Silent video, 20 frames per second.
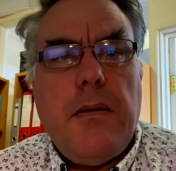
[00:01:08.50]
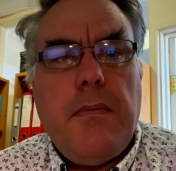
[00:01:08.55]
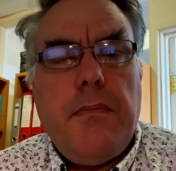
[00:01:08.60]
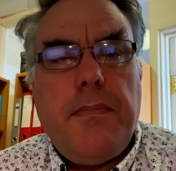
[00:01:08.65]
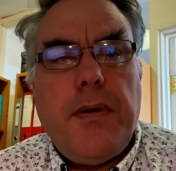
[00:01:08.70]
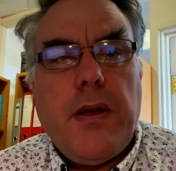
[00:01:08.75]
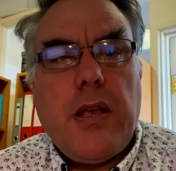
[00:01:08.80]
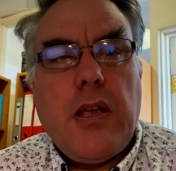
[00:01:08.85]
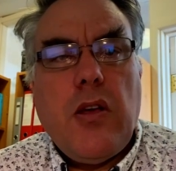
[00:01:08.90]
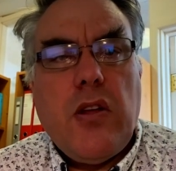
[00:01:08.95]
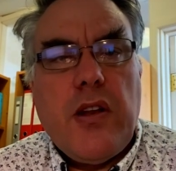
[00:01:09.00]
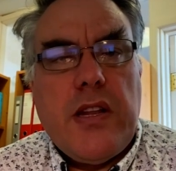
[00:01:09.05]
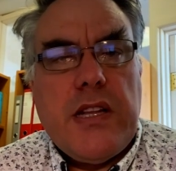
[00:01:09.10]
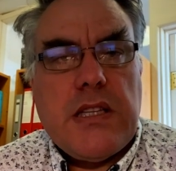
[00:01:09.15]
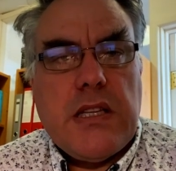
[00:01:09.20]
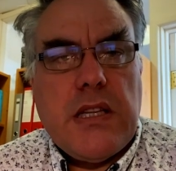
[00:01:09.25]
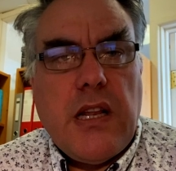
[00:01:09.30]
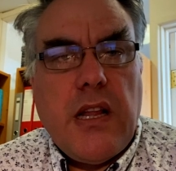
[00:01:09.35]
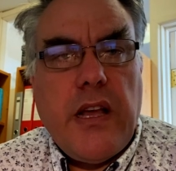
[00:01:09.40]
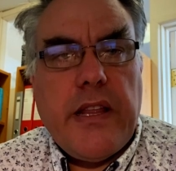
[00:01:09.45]
But God
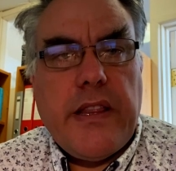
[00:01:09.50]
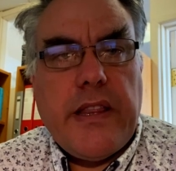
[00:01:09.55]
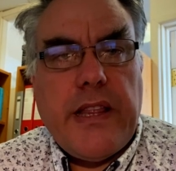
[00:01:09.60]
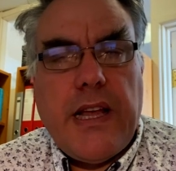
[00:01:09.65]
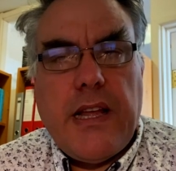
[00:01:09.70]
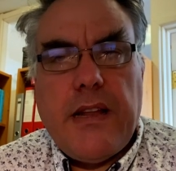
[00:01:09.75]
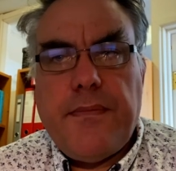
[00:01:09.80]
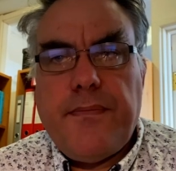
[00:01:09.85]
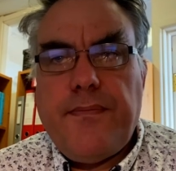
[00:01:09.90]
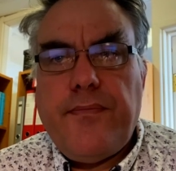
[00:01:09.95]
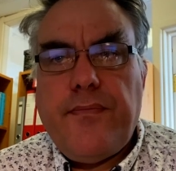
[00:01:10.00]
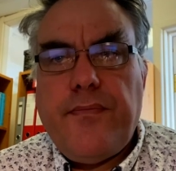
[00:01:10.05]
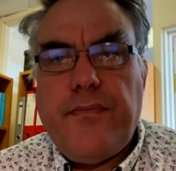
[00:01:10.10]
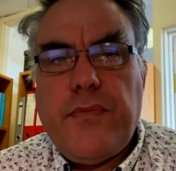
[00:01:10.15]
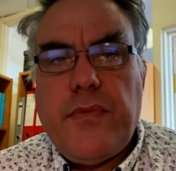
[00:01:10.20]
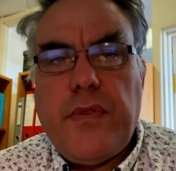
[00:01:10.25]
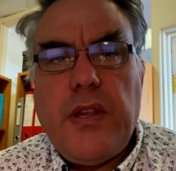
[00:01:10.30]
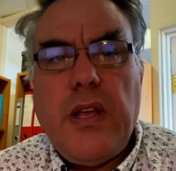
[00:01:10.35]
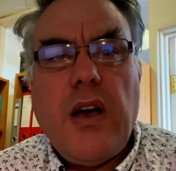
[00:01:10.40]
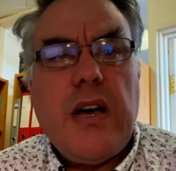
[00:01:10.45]
isn't like that.
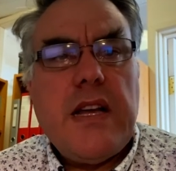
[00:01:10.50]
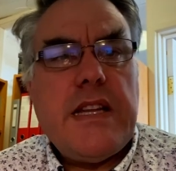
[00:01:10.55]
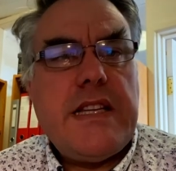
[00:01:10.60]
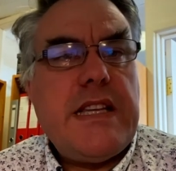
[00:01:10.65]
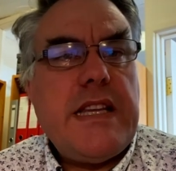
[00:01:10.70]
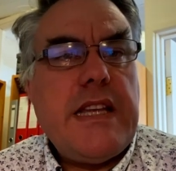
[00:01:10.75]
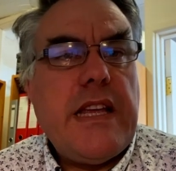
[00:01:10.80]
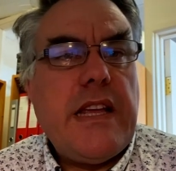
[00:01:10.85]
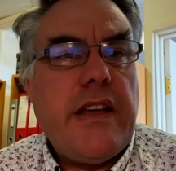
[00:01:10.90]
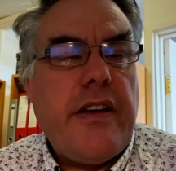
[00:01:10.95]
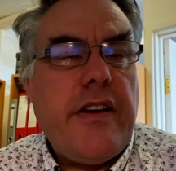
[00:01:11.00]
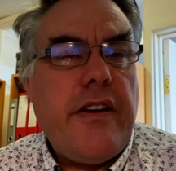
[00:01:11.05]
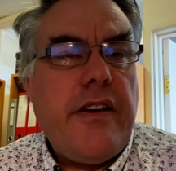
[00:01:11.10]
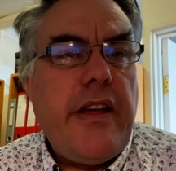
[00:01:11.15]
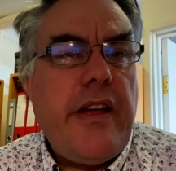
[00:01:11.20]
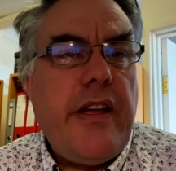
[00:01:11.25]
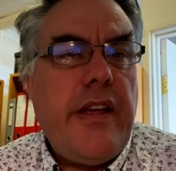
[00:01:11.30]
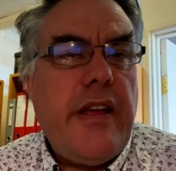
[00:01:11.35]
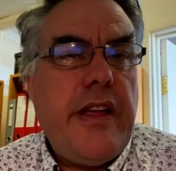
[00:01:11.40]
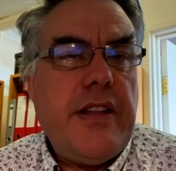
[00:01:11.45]
The idea
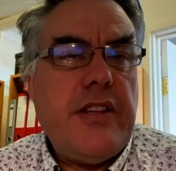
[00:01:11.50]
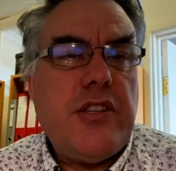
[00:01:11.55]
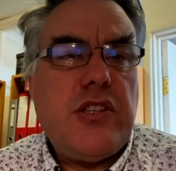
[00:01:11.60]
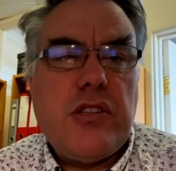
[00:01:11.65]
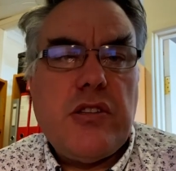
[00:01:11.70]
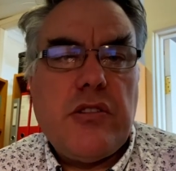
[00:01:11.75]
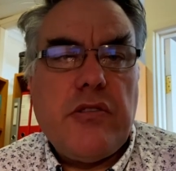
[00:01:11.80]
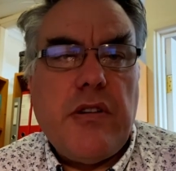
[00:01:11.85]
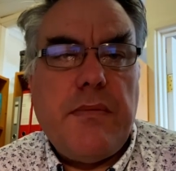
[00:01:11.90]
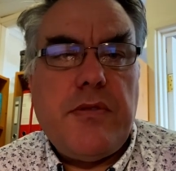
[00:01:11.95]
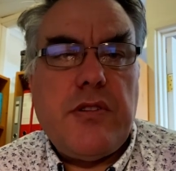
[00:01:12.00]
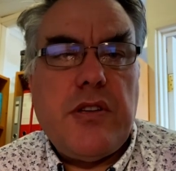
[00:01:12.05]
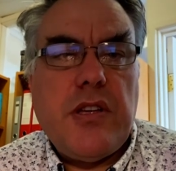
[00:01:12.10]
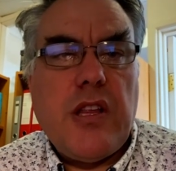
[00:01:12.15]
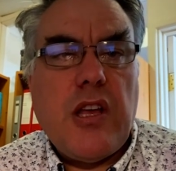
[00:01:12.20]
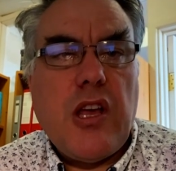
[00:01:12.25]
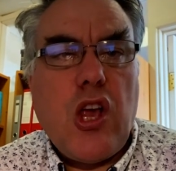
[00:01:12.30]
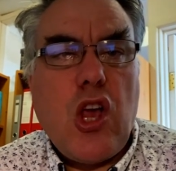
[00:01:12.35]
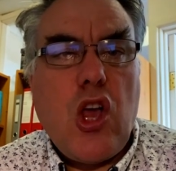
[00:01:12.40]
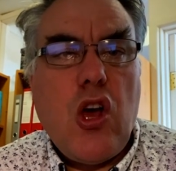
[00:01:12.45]
in scripture
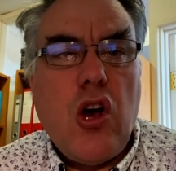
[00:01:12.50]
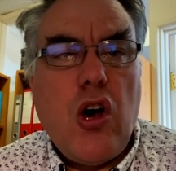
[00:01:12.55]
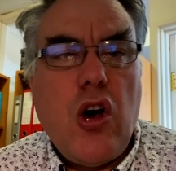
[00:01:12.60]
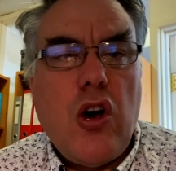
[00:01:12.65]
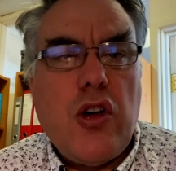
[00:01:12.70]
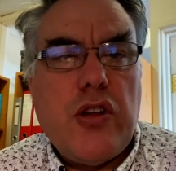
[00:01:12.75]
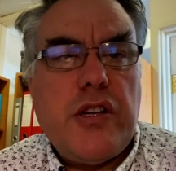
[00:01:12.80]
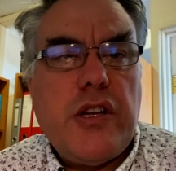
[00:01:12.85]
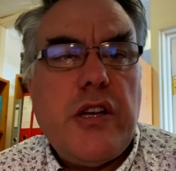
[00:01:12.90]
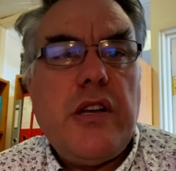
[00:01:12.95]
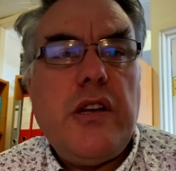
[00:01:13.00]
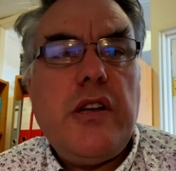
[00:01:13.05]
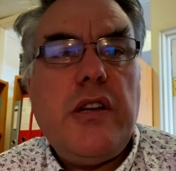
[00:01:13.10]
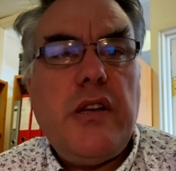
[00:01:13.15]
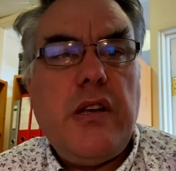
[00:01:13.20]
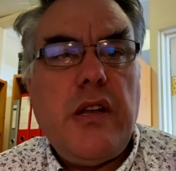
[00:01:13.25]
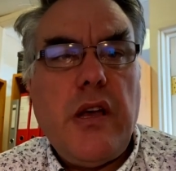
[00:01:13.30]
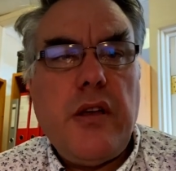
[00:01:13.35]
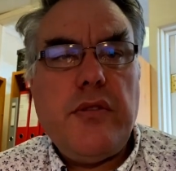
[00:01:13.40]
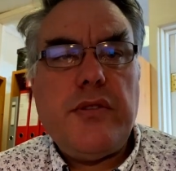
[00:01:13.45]
that God
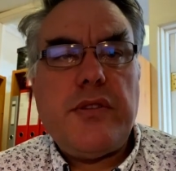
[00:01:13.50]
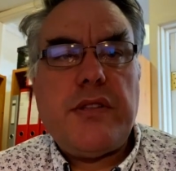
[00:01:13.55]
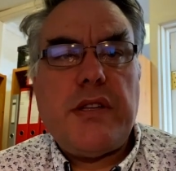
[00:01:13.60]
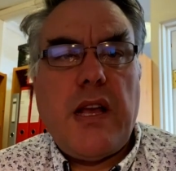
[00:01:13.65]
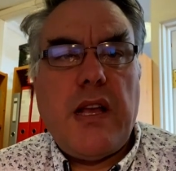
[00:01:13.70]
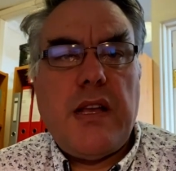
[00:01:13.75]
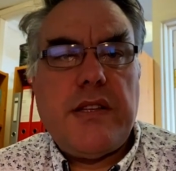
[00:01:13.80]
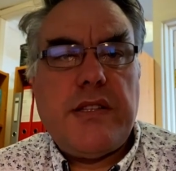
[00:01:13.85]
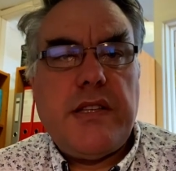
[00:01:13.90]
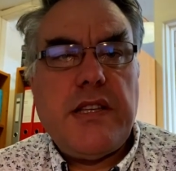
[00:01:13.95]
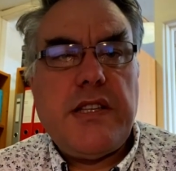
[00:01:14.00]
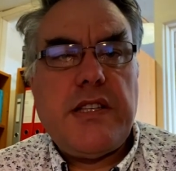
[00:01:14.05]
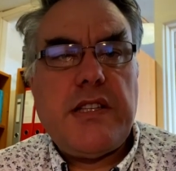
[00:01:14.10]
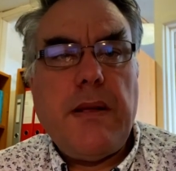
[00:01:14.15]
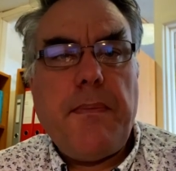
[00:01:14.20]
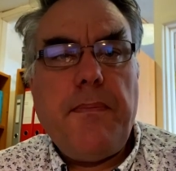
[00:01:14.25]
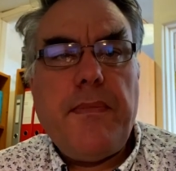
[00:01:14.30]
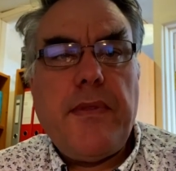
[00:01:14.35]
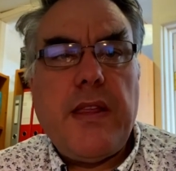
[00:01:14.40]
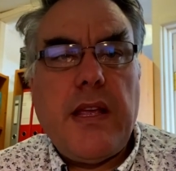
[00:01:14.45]
knows us is
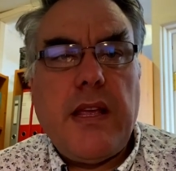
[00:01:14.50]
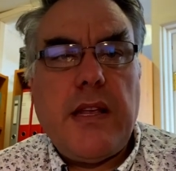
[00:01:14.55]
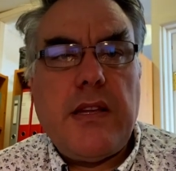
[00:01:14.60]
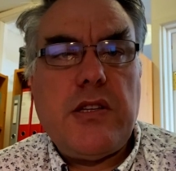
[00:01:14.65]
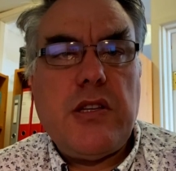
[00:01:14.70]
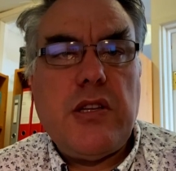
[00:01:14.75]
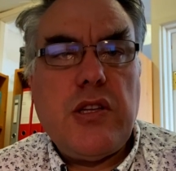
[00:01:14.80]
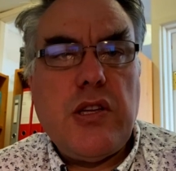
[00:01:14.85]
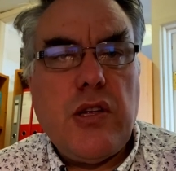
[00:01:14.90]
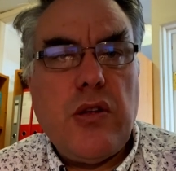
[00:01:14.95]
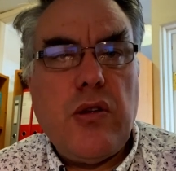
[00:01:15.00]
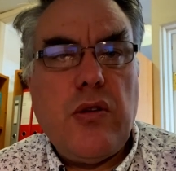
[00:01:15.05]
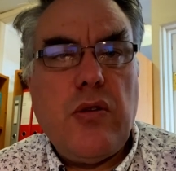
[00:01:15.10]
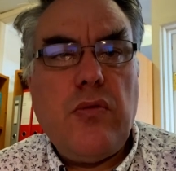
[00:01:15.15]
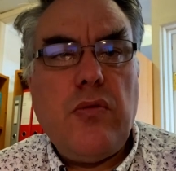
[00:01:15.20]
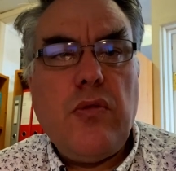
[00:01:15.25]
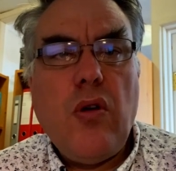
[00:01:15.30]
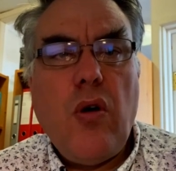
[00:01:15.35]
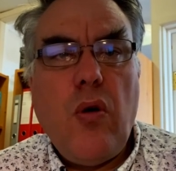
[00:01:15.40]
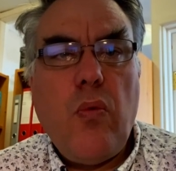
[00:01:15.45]
something to do
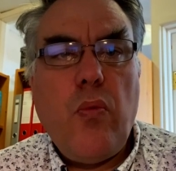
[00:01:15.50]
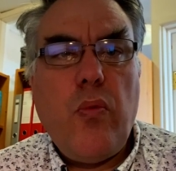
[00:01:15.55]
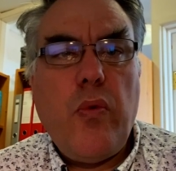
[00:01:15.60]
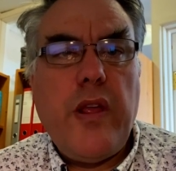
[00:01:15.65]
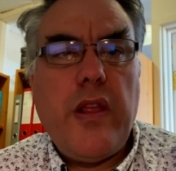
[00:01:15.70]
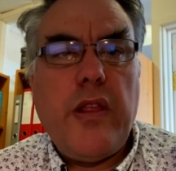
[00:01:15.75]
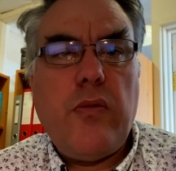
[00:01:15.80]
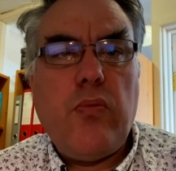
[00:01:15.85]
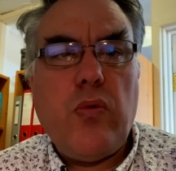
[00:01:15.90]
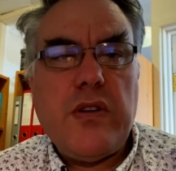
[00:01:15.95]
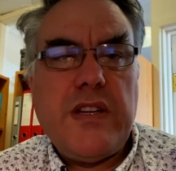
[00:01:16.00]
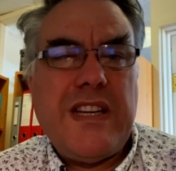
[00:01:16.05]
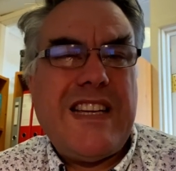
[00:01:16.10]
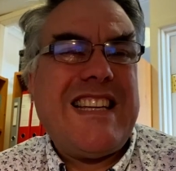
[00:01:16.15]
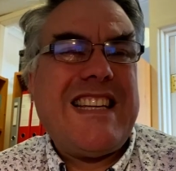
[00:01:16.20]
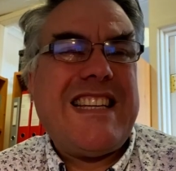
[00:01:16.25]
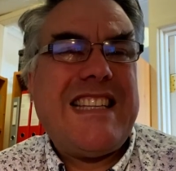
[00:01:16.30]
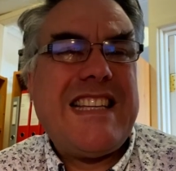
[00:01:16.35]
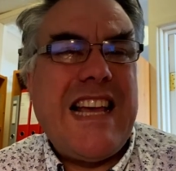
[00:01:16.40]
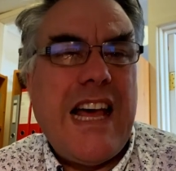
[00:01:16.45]
not with wanting to
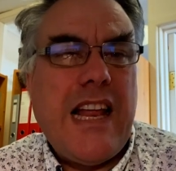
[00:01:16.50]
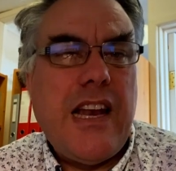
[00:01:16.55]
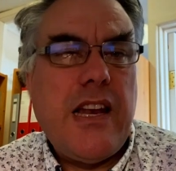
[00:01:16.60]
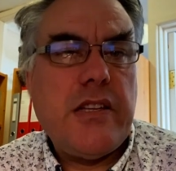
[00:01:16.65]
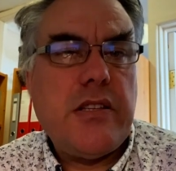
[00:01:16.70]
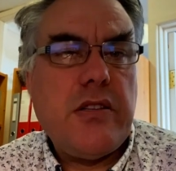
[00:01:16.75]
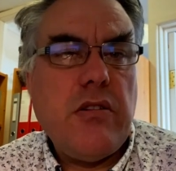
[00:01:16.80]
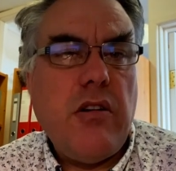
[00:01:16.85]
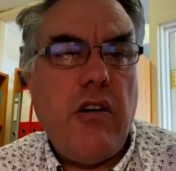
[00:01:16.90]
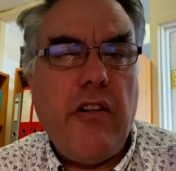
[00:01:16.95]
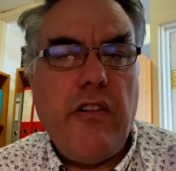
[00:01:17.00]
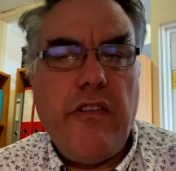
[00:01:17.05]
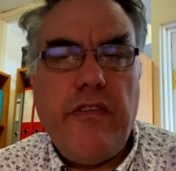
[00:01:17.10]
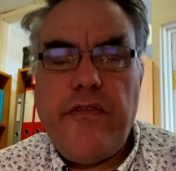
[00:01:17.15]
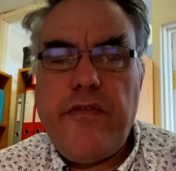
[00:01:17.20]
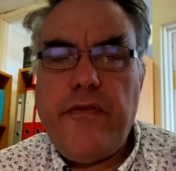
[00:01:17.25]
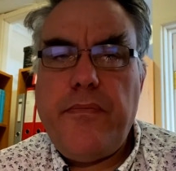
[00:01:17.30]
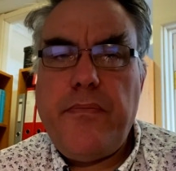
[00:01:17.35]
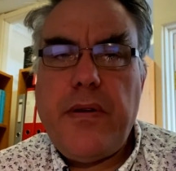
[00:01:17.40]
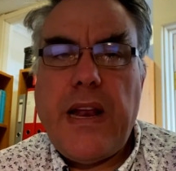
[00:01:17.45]
tell us
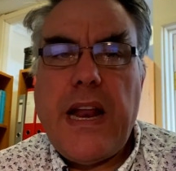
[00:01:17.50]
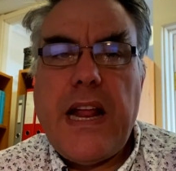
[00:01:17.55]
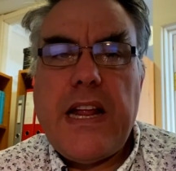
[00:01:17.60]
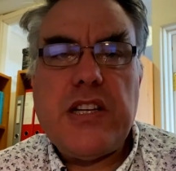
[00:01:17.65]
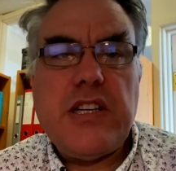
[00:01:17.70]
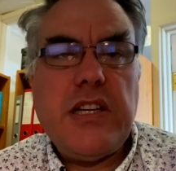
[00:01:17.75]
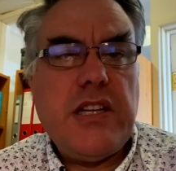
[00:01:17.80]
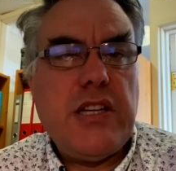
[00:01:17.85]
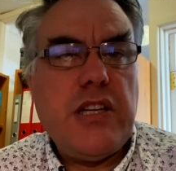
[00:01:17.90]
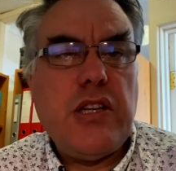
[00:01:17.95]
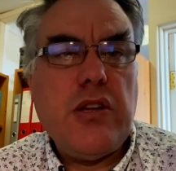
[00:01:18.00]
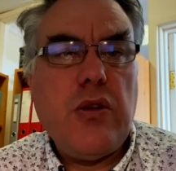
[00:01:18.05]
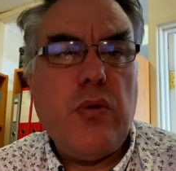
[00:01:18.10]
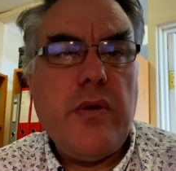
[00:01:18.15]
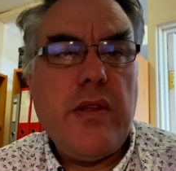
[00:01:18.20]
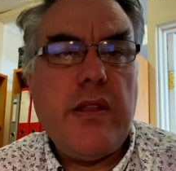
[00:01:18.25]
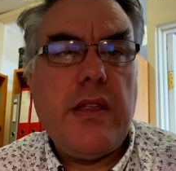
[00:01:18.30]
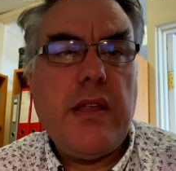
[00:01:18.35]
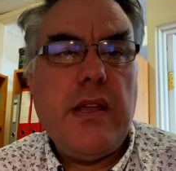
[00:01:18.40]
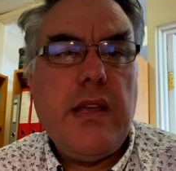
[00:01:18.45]
off, but actually to do
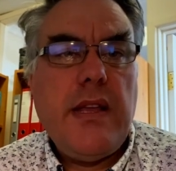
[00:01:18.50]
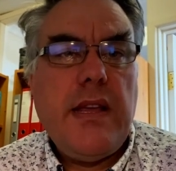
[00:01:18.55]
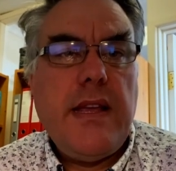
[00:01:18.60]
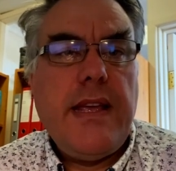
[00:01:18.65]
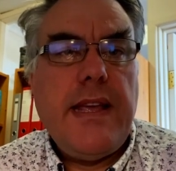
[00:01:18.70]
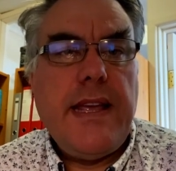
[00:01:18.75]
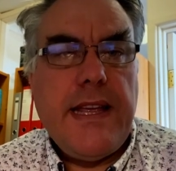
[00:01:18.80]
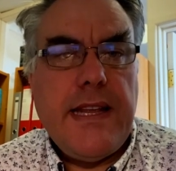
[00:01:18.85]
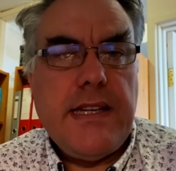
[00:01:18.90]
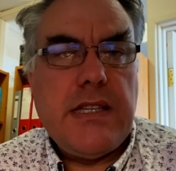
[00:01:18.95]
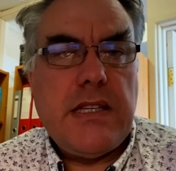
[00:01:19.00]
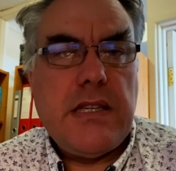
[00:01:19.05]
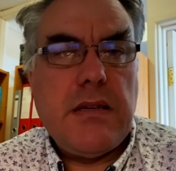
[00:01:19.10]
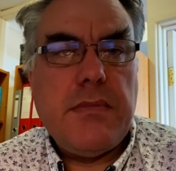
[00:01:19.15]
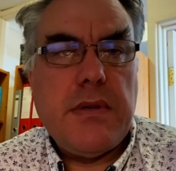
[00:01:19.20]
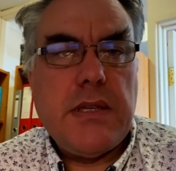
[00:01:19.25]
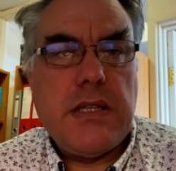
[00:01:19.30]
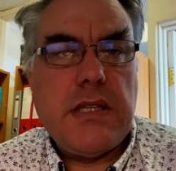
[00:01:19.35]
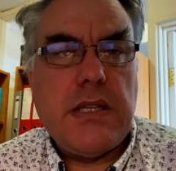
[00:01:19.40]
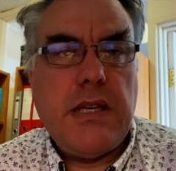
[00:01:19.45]
with
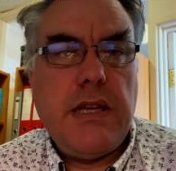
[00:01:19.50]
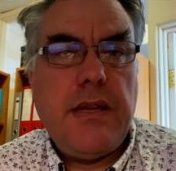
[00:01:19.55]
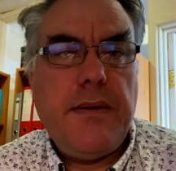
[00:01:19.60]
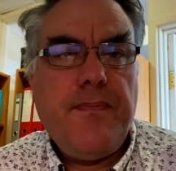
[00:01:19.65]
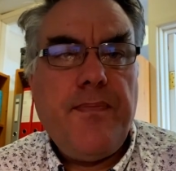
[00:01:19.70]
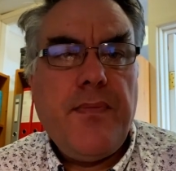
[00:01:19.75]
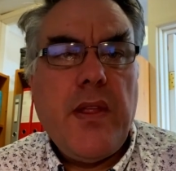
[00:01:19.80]
intimacy.